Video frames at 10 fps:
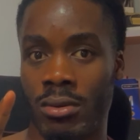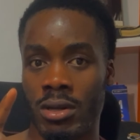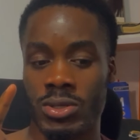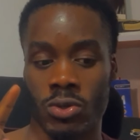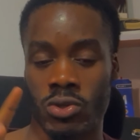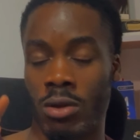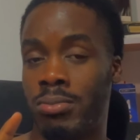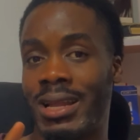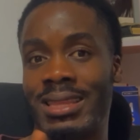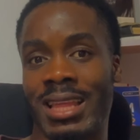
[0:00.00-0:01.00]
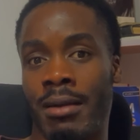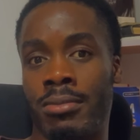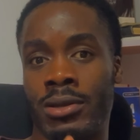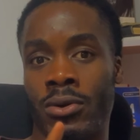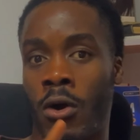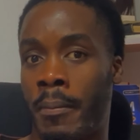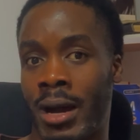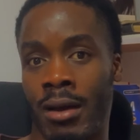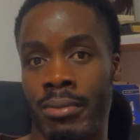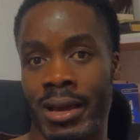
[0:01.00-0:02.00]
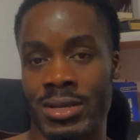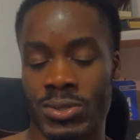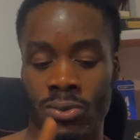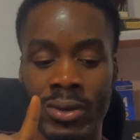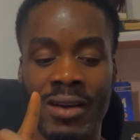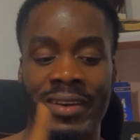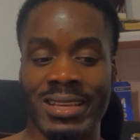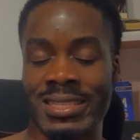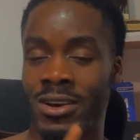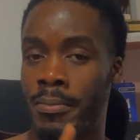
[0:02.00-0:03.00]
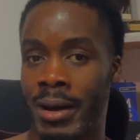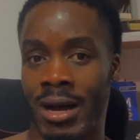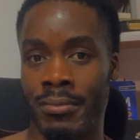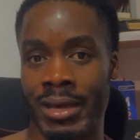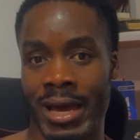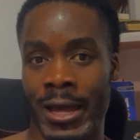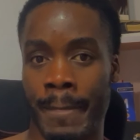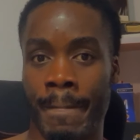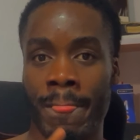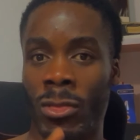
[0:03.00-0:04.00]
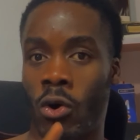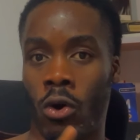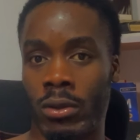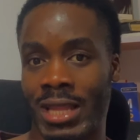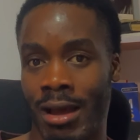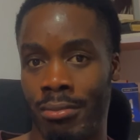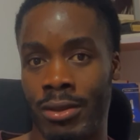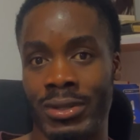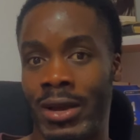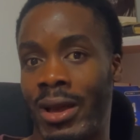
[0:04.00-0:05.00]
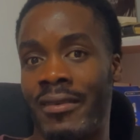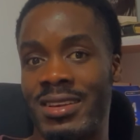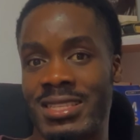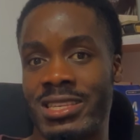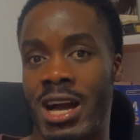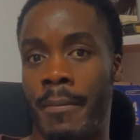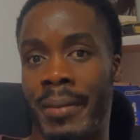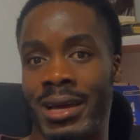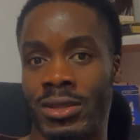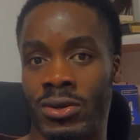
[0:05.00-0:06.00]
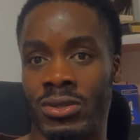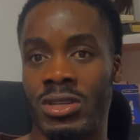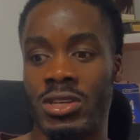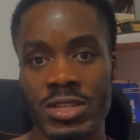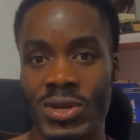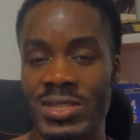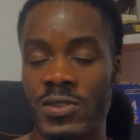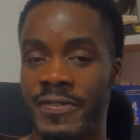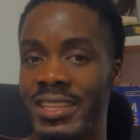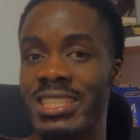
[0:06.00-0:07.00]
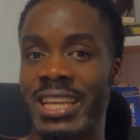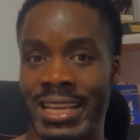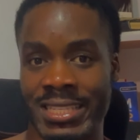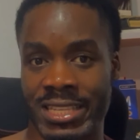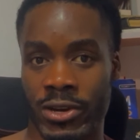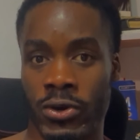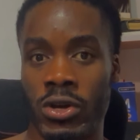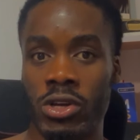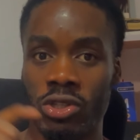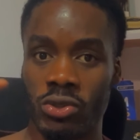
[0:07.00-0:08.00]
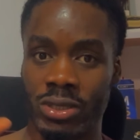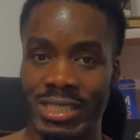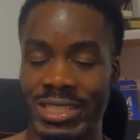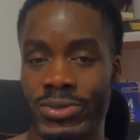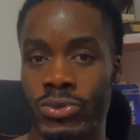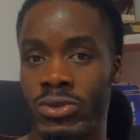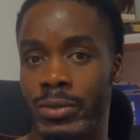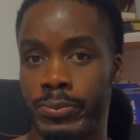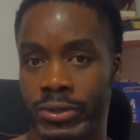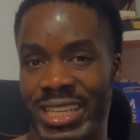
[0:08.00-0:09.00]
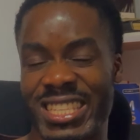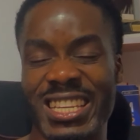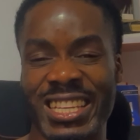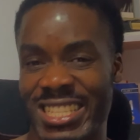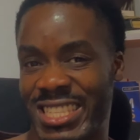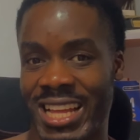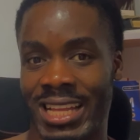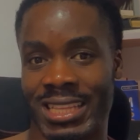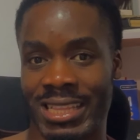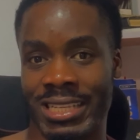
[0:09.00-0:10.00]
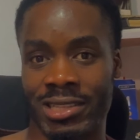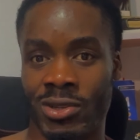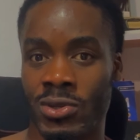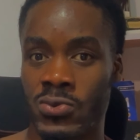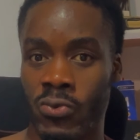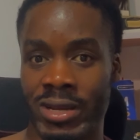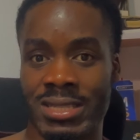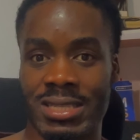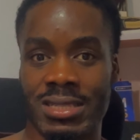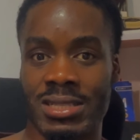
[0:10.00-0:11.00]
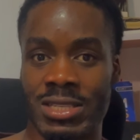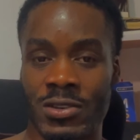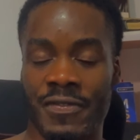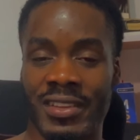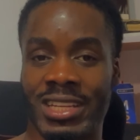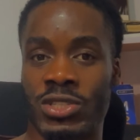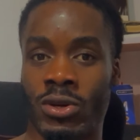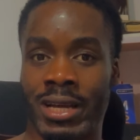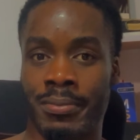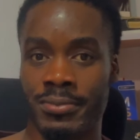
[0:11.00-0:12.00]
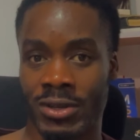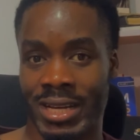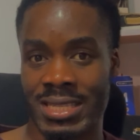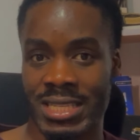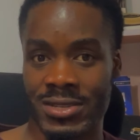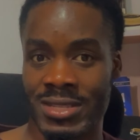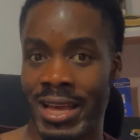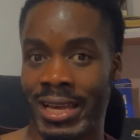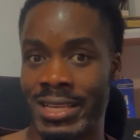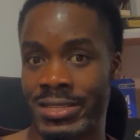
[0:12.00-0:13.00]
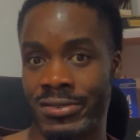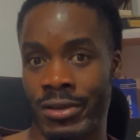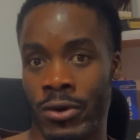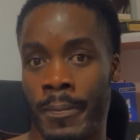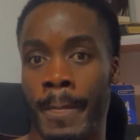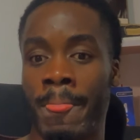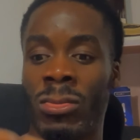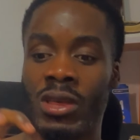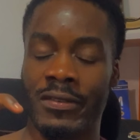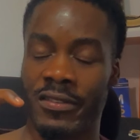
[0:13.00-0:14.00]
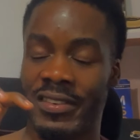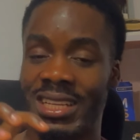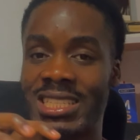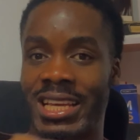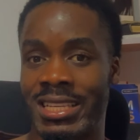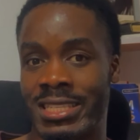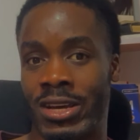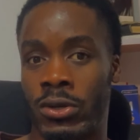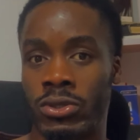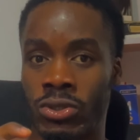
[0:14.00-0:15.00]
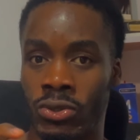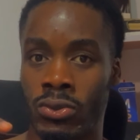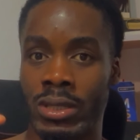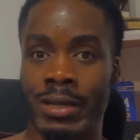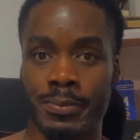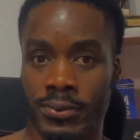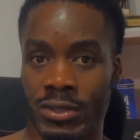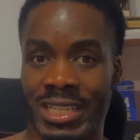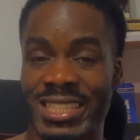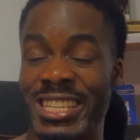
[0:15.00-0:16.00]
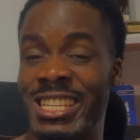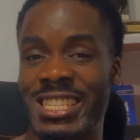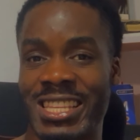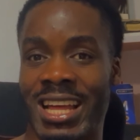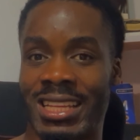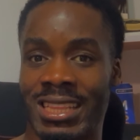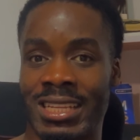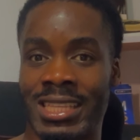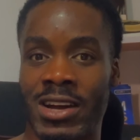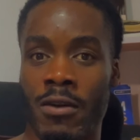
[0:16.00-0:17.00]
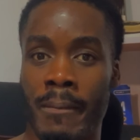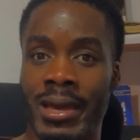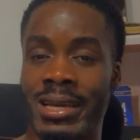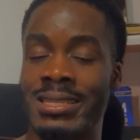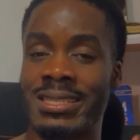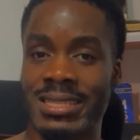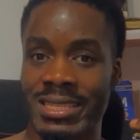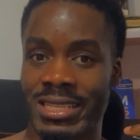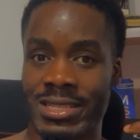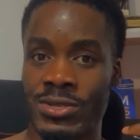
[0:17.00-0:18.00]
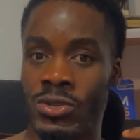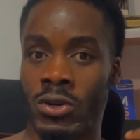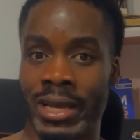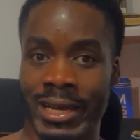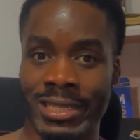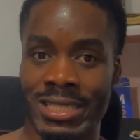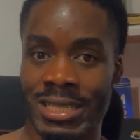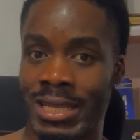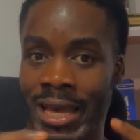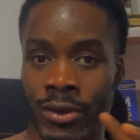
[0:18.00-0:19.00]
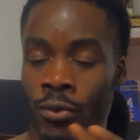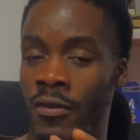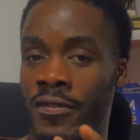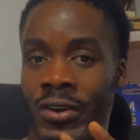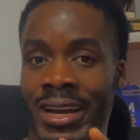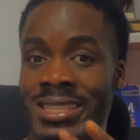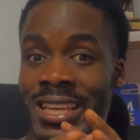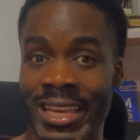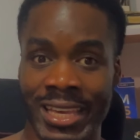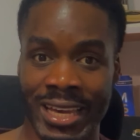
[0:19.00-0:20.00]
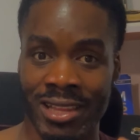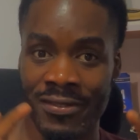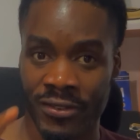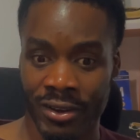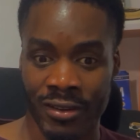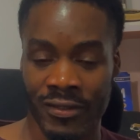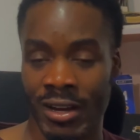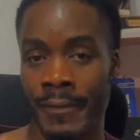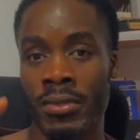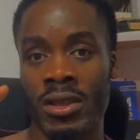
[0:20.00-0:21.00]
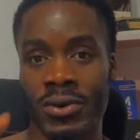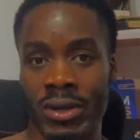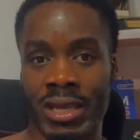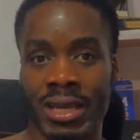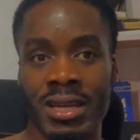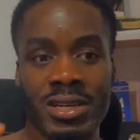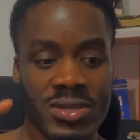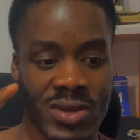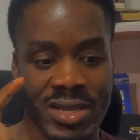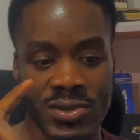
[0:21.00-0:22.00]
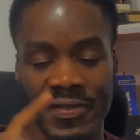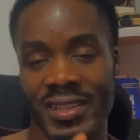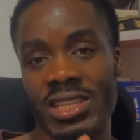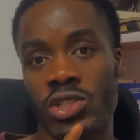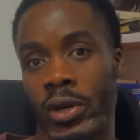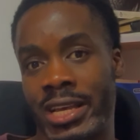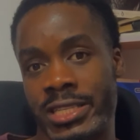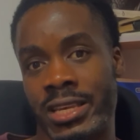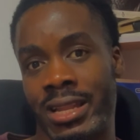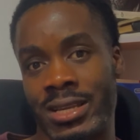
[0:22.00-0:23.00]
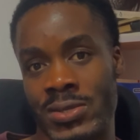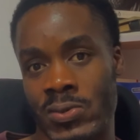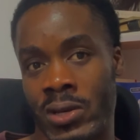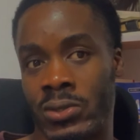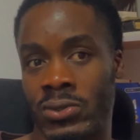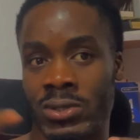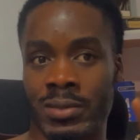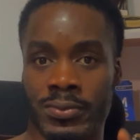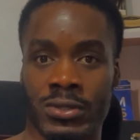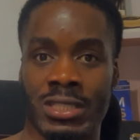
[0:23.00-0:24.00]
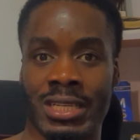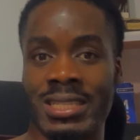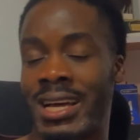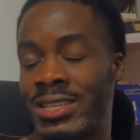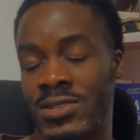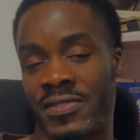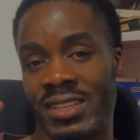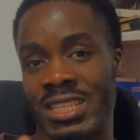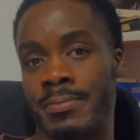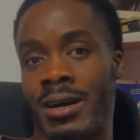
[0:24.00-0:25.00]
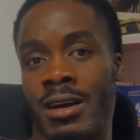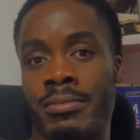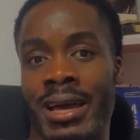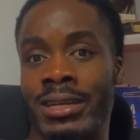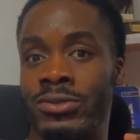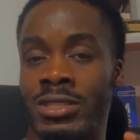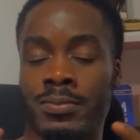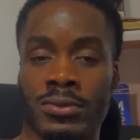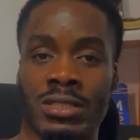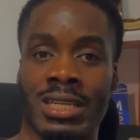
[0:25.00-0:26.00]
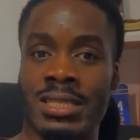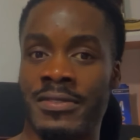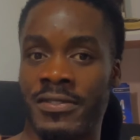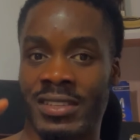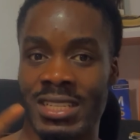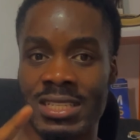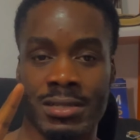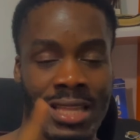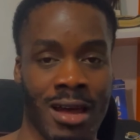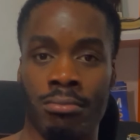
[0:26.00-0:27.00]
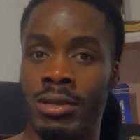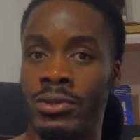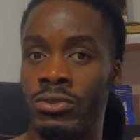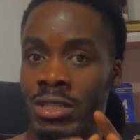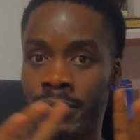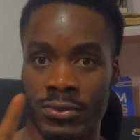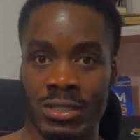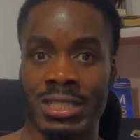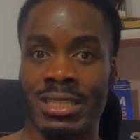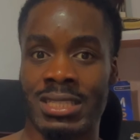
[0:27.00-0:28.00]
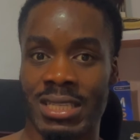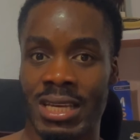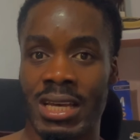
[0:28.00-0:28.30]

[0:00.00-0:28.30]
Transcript: So some people learn Tableau or Power BI. So we have Excel, Power BI, or Tableau. Then we have SQL and Python. So as you finish Excel, you need to do a project instantly. Don't wait till you finish other skills like SQL. If you finish Excel, do a project instantly. That will make it stick to your head. Like you won't forget again forever. Okay. So as you finish your SQL as well, do a project. As you finish Power BI, do a project. If you finish Tableau, do a project.